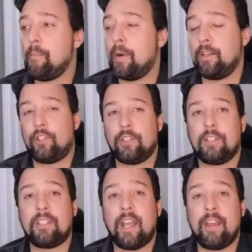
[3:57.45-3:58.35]
but it's just to
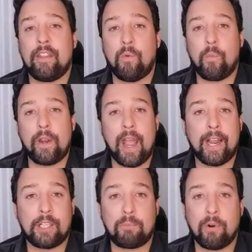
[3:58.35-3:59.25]
say that when we
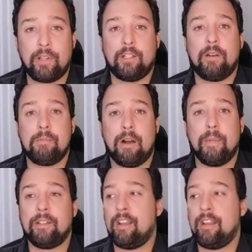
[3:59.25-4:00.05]
export this in a moment,